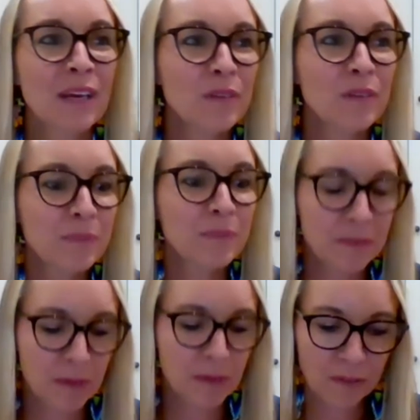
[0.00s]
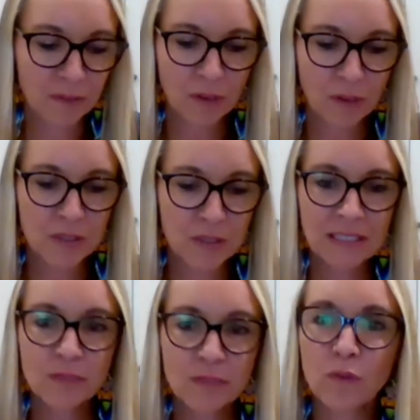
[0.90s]
we've been hosting
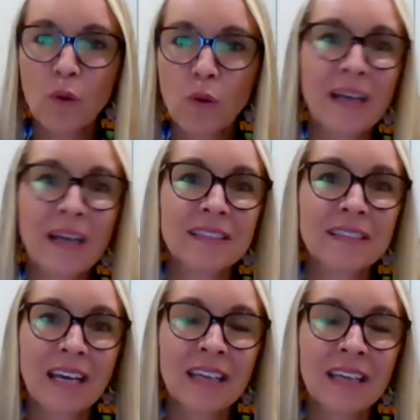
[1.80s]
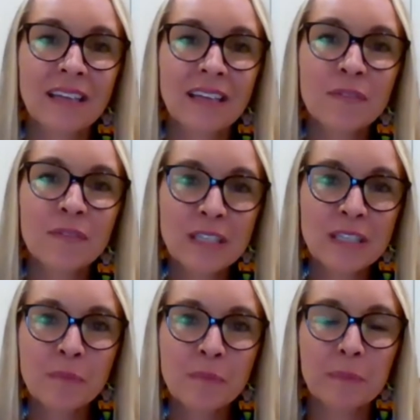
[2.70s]
this for 4 months. And I've
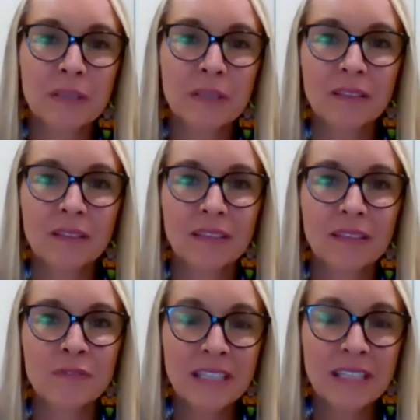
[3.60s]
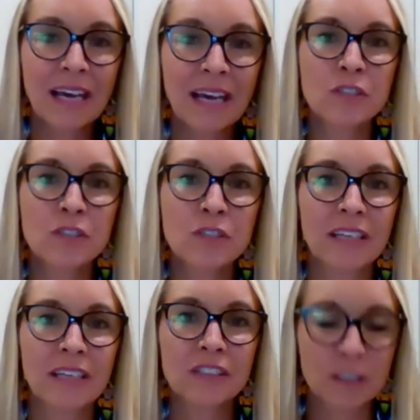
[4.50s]
seen lives
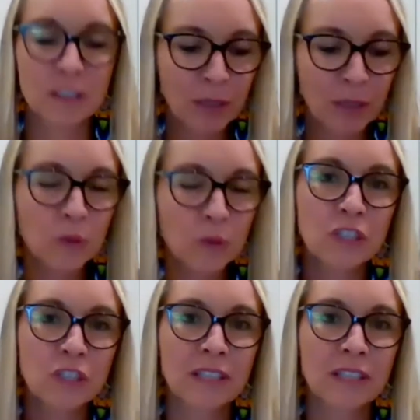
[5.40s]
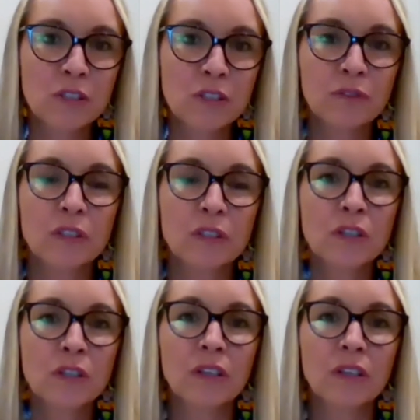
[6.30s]
change. It's been called chicken stew for the
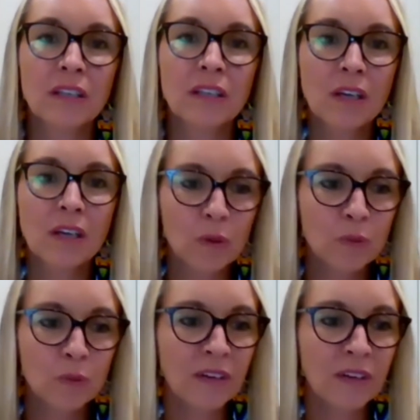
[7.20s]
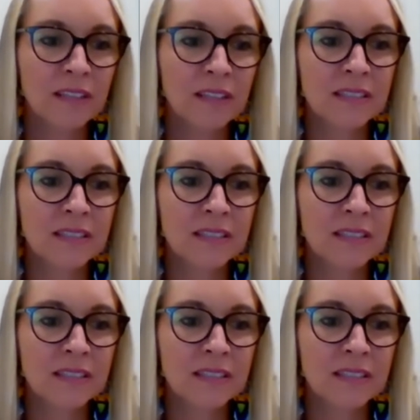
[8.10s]
soul. What we found